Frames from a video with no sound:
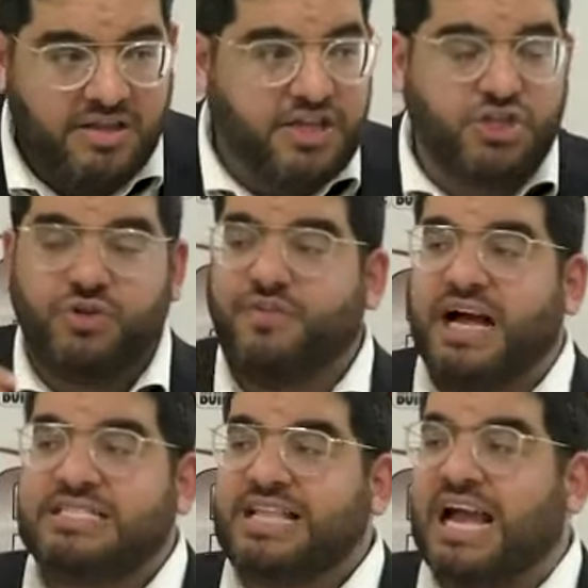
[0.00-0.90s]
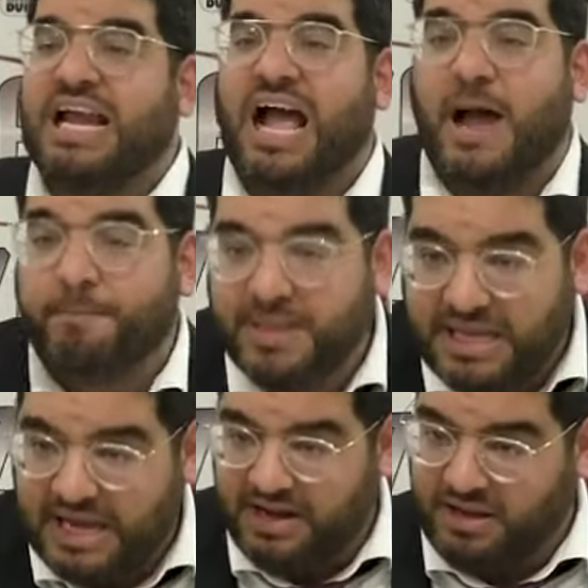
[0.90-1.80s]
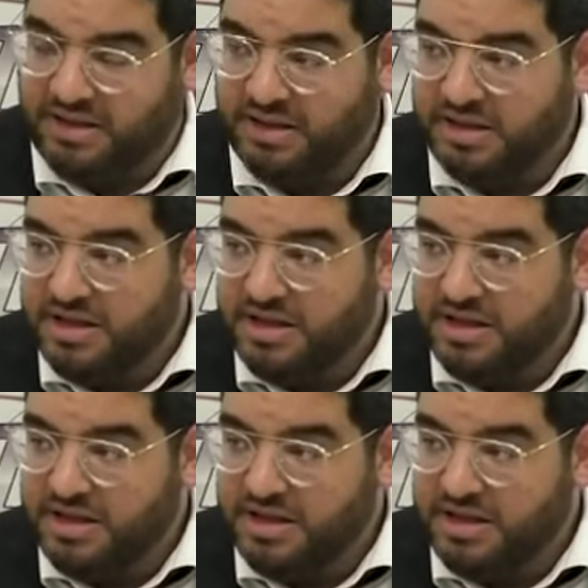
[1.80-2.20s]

Teshuvah is not complicating.